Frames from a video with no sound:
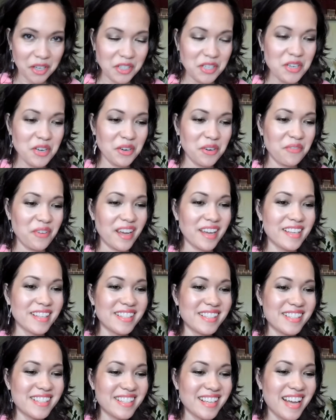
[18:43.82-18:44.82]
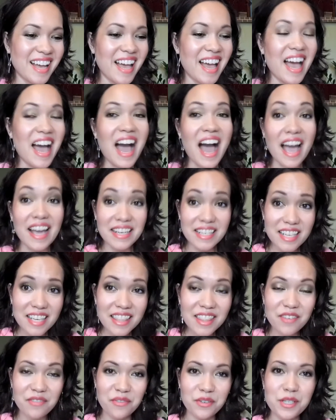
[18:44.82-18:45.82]
onto your face. I
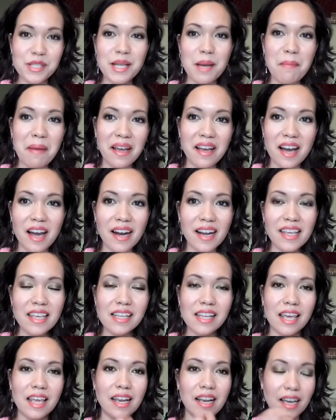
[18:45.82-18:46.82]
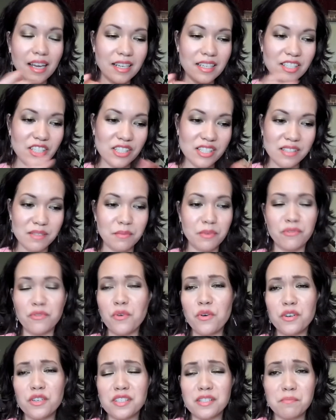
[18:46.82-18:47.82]
did the first time I got it and I just, of
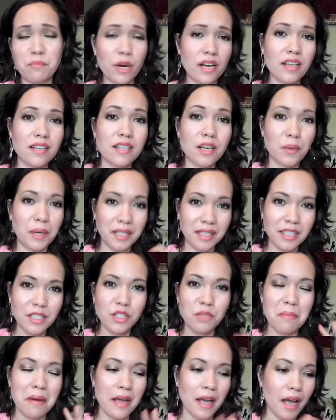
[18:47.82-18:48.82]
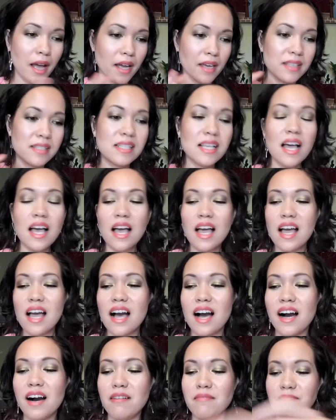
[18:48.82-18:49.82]
course, sprayed it directly into my eyes.
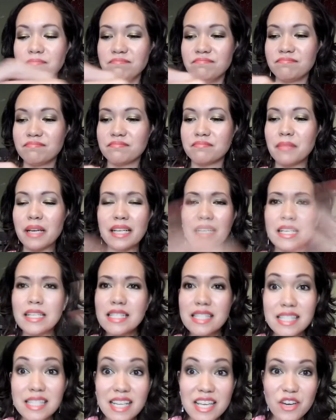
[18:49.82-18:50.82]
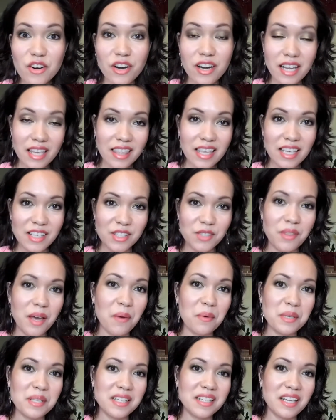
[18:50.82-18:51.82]
Um, but it didn't sting or anything, so
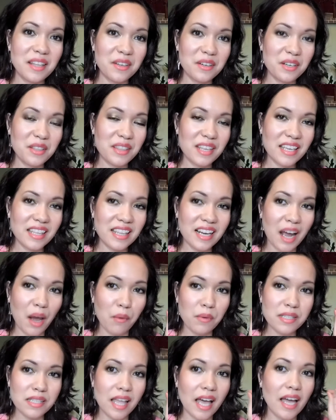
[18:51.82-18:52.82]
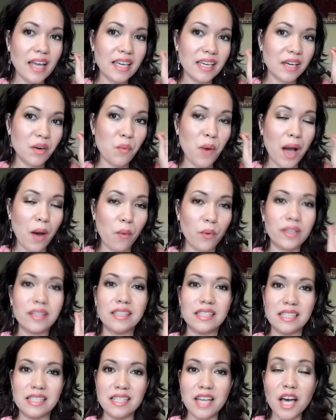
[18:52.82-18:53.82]
that was another thing that I was like, wow, it
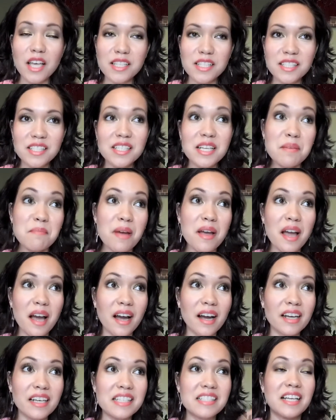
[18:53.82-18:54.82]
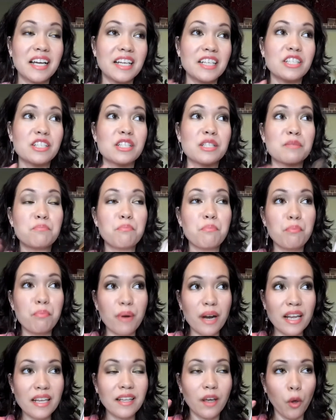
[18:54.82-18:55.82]
did not sting my eyes. I just
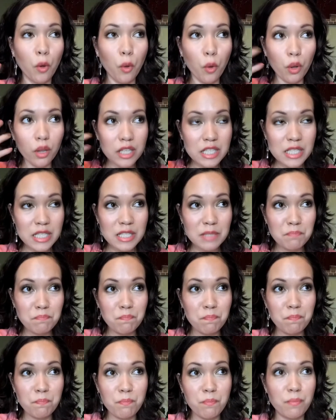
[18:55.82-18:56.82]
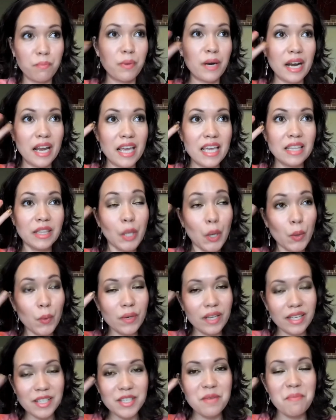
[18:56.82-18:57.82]
sprayed the whole spray
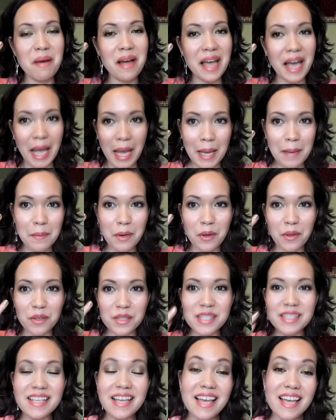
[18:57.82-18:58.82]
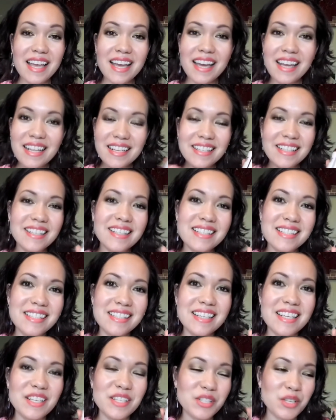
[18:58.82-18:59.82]
load into my eyeballs and it didn't
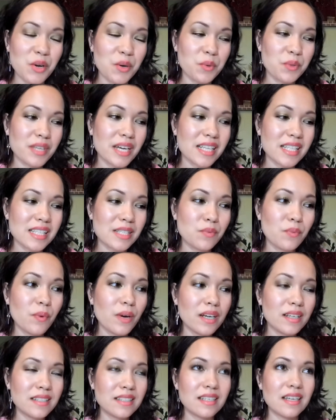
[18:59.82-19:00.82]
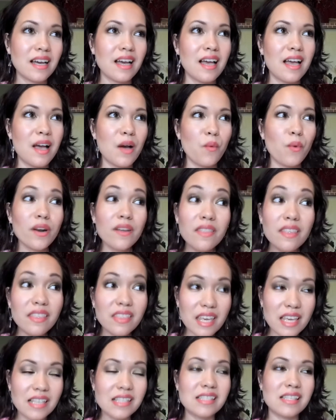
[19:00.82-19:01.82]
sting. So that's what, one of the
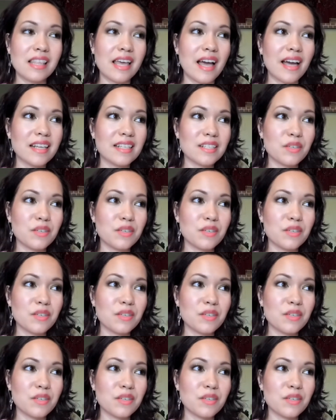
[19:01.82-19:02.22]
things that